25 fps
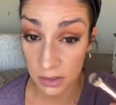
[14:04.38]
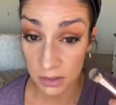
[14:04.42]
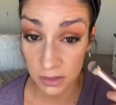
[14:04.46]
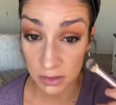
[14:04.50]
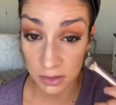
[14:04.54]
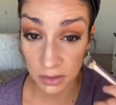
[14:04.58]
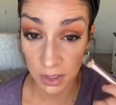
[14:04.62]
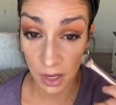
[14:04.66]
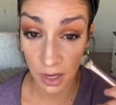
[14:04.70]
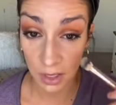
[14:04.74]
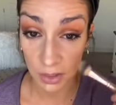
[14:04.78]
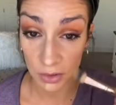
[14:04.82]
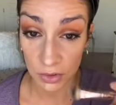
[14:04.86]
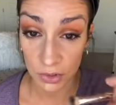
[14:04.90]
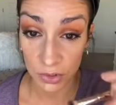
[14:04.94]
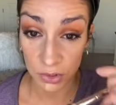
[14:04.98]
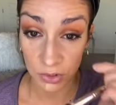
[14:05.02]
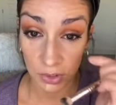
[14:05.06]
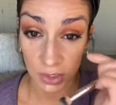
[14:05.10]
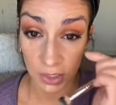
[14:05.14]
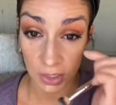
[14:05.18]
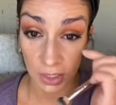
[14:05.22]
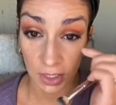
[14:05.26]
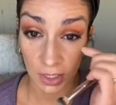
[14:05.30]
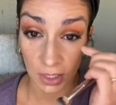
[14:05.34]
And then if
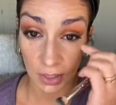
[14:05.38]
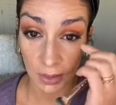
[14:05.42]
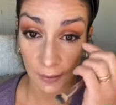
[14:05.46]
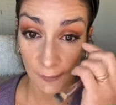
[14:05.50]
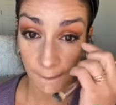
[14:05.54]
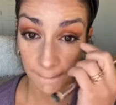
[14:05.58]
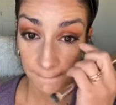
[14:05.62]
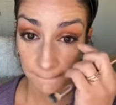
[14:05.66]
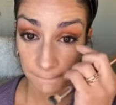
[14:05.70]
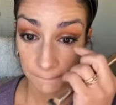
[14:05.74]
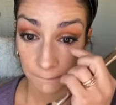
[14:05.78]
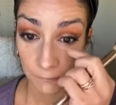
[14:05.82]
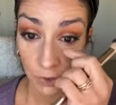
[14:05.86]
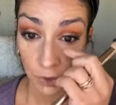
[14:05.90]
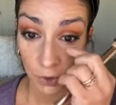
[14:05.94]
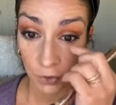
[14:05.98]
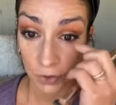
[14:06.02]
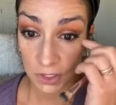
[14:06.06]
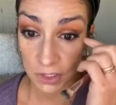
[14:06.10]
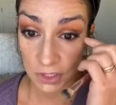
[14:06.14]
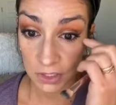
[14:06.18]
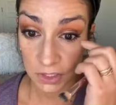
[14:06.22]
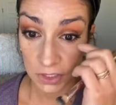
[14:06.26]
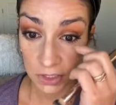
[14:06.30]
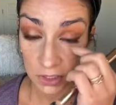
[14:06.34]
you dab it in there,
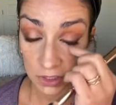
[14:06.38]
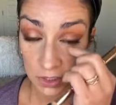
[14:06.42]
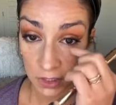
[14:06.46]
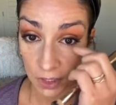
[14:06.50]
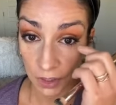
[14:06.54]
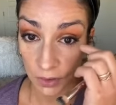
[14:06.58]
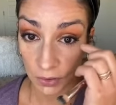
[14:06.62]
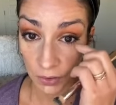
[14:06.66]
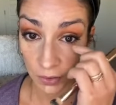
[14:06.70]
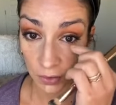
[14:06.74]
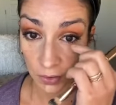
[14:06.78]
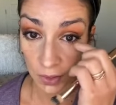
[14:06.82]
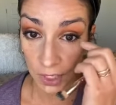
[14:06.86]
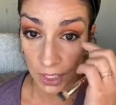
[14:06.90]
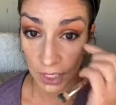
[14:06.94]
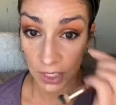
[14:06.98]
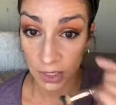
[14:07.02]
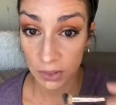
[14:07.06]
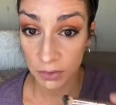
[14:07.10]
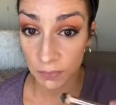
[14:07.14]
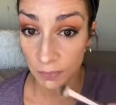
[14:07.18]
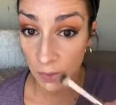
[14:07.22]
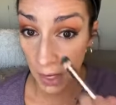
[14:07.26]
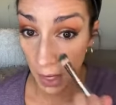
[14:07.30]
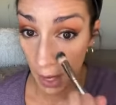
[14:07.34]
since I usually
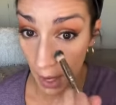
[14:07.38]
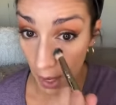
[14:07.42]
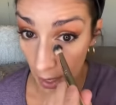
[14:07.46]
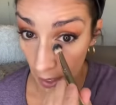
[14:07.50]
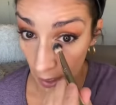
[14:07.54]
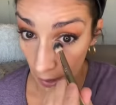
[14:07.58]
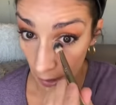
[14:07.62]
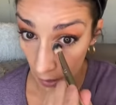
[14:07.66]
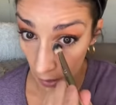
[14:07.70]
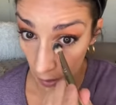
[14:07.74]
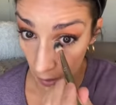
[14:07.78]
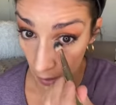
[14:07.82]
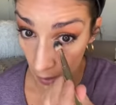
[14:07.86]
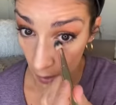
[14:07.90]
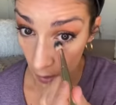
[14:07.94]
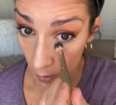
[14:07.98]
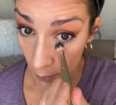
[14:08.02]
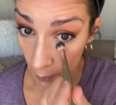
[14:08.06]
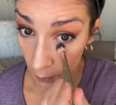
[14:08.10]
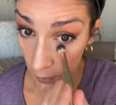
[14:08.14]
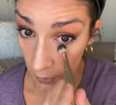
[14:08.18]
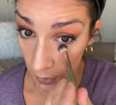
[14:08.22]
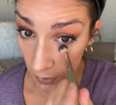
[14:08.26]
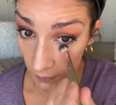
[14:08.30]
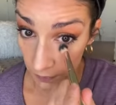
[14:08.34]
get
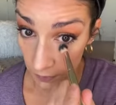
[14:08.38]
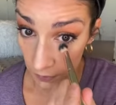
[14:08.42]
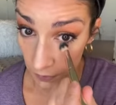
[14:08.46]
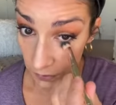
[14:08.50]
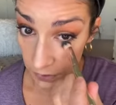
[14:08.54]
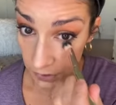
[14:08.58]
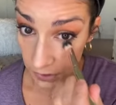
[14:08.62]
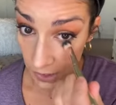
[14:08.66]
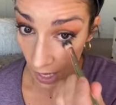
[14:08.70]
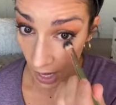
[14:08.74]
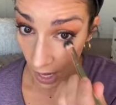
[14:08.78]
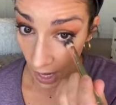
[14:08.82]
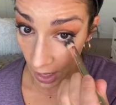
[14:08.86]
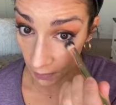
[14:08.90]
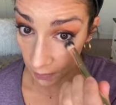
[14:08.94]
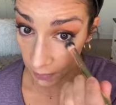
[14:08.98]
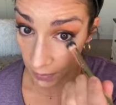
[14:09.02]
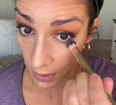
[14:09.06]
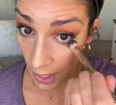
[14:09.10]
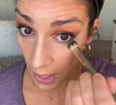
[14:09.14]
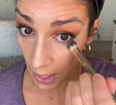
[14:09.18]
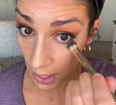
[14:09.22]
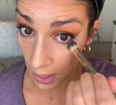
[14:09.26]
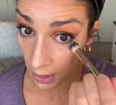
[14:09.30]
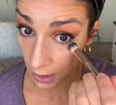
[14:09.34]
creases underneath my
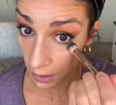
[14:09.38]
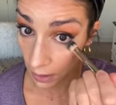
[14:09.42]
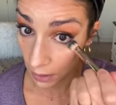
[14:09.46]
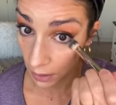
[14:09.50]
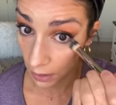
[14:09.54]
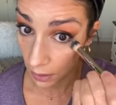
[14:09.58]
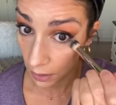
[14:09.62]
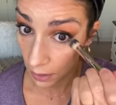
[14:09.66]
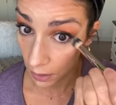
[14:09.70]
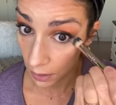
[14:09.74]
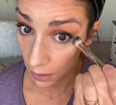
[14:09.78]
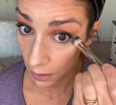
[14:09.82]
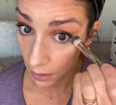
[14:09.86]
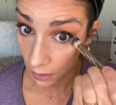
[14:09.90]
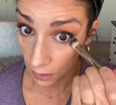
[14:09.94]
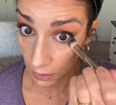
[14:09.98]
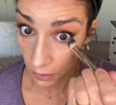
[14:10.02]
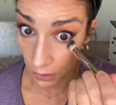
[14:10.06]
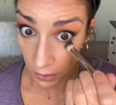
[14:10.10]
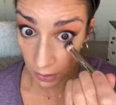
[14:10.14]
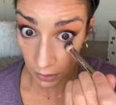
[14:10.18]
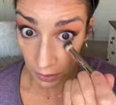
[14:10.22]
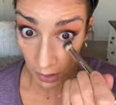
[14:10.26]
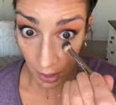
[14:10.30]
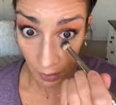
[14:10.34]
eye, but if
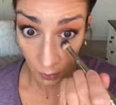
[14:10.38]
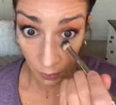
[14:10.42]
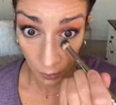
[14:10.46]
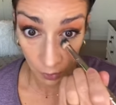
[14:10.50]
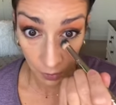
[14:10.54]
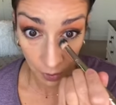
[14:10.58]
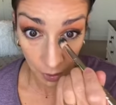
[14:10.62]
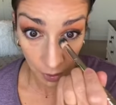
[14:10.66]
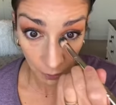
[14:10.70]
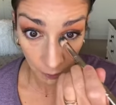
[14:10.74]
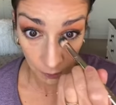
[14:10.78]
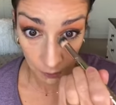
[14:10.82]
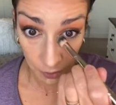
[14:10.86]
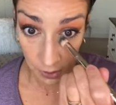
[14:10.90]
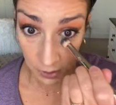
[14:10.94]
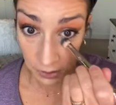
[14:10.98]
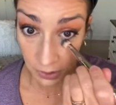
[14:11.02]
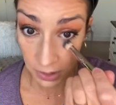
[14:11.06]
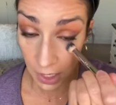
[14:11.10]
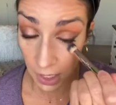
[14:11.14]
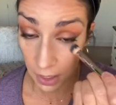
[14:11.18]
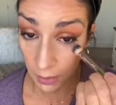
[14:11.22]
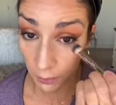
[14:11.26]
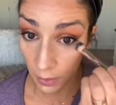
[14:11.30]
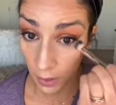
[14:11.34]
you dab
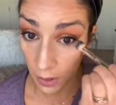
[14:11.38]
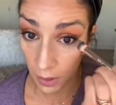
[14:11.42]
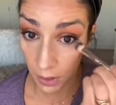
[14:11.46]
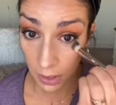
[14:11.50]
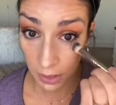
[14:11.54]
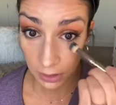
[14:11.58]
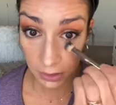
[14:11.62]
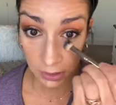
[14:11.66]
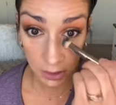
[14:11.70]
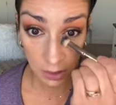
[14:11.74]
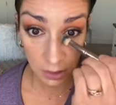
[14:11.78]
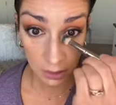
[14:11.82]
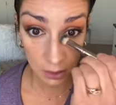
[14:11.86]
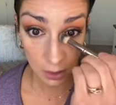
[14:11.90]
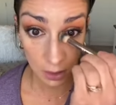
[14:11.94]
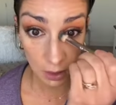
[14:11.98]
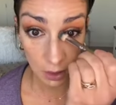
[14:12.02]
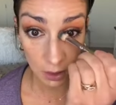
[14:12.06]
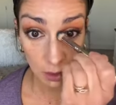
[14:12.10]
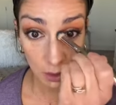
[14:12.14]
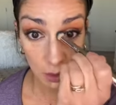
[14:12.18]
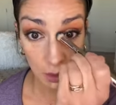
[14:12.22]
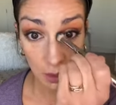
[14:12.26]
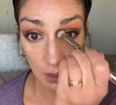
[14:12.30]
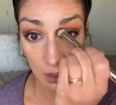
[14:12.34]
that, then that
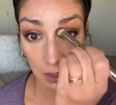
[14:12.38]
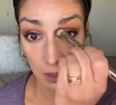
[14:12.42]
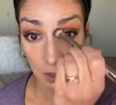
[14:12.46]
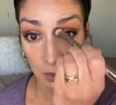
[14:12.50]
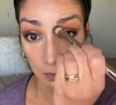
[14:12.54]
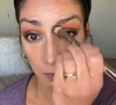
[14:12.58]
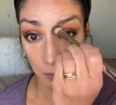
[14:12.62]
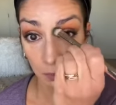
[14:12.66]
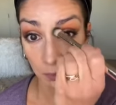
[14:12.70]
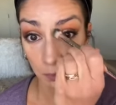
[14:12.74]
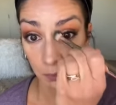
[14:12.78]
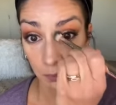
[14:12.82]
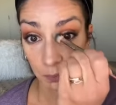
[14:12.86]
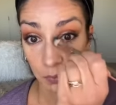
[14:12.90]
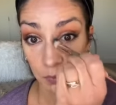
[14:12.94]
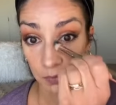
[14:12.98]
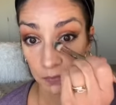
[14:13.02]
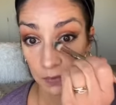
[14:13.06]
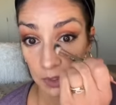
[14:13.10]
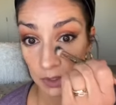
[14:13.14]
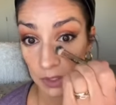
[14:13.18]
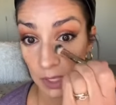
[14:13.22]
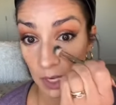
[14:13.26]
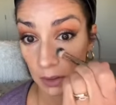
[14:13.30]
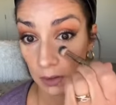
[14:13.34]
will help get that
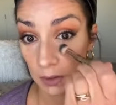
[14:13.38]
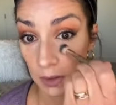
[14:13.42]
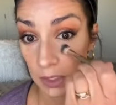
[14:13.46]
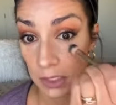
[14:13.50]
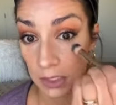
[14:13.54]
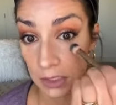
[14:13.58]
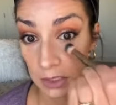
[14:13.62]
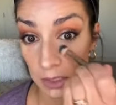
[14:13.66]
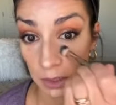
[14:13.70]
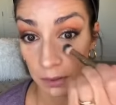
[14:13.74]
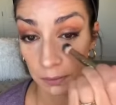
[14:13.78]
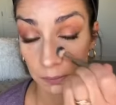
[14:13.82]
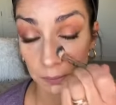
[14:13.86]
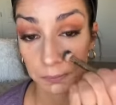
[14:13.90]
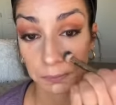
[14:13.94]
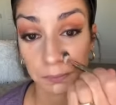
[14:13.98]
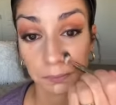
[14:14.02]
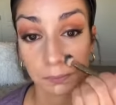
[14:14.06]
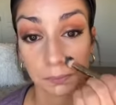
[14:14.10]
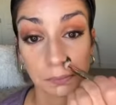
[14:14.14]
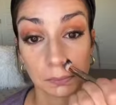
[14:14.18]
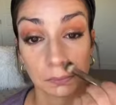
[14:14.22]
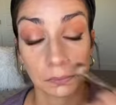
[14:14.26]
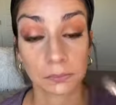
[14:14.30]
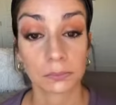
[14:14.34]
product in there
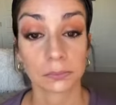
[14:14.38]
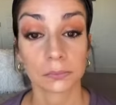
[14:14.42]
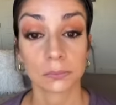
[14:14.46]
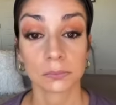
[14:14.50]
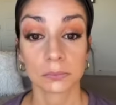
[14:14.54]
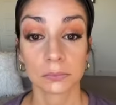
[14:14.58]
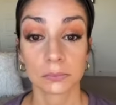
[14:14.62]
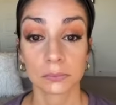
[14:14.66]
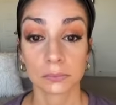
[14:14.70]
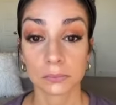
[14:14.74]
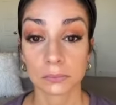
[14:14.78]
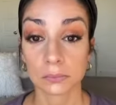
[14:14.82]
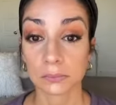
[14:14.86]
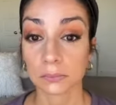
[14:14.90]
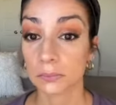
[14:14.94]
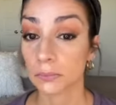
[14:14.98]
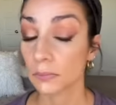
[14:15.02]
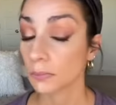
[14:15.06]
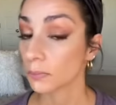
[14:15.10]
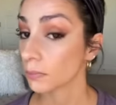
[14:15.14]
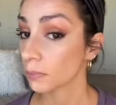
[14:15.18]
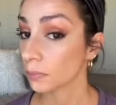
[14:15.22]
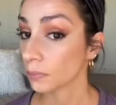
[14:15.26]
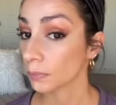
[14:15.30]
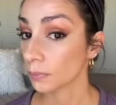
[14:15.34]
and prevent that
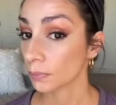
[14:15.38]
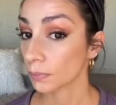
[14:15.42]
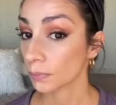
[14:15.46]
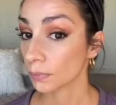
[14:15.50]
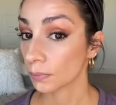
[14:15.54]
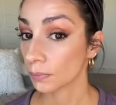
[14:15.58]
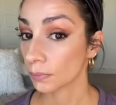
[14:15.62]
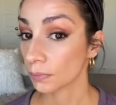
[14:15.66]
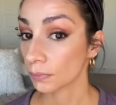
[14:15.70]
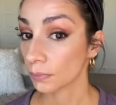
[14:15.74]
creasing.